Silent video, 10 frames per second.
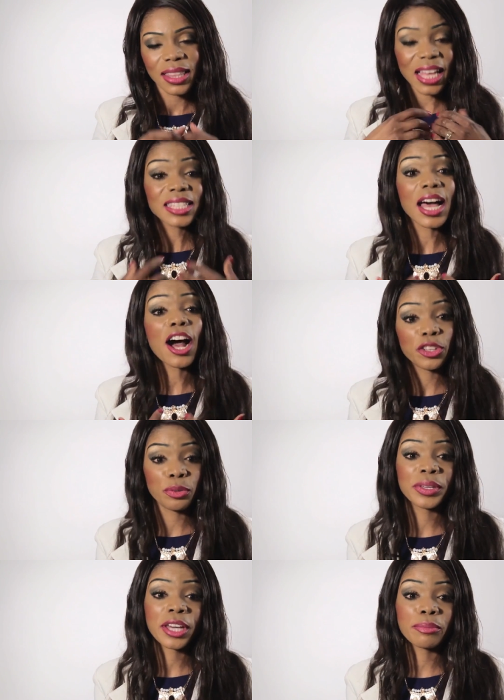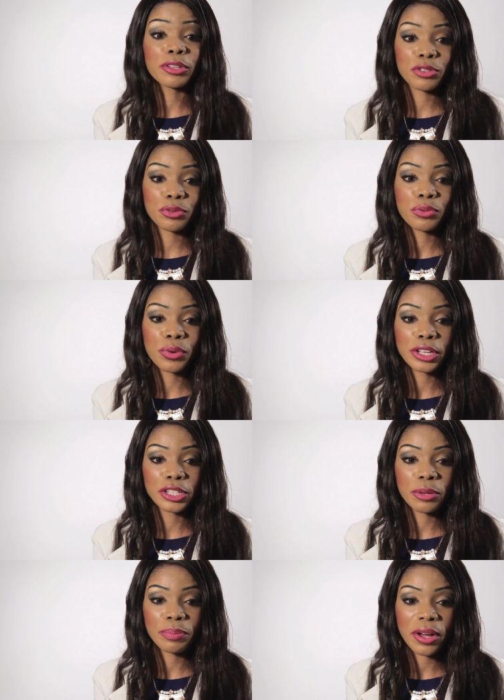That's how you become a true
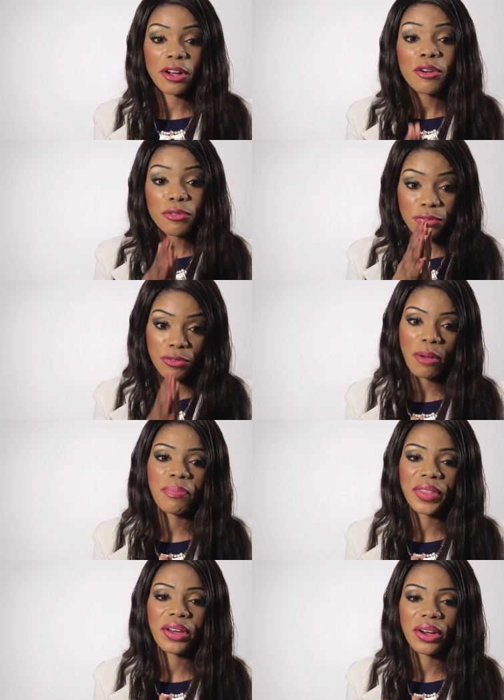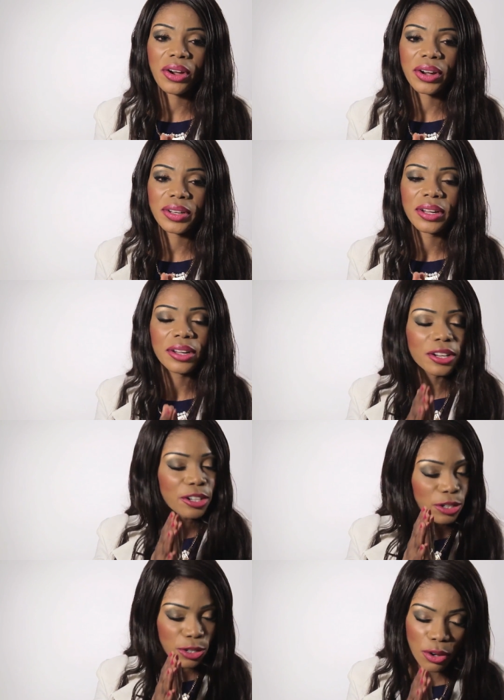worshiper. From the heart.
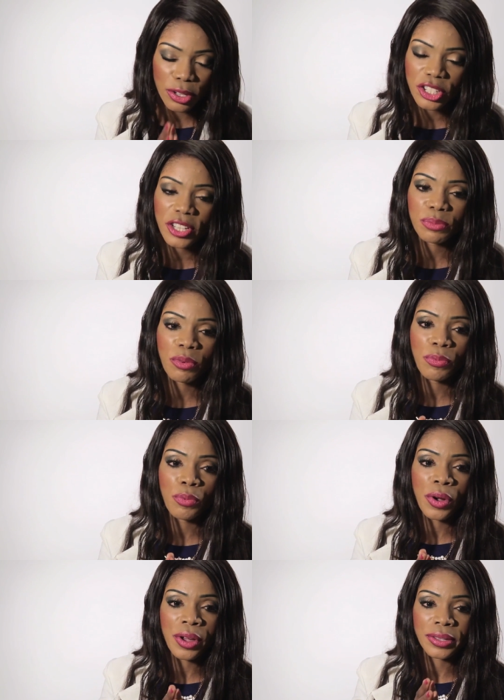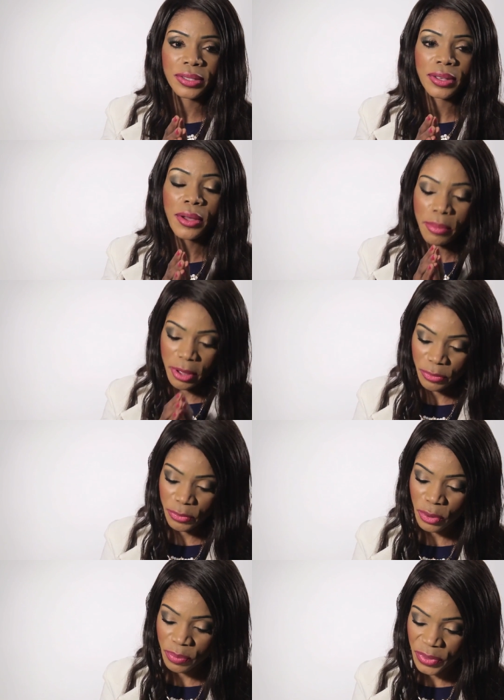Not just with words, but
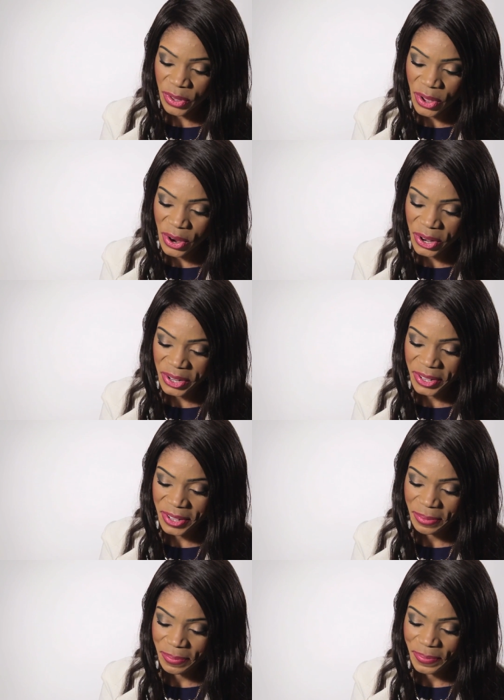from the heart.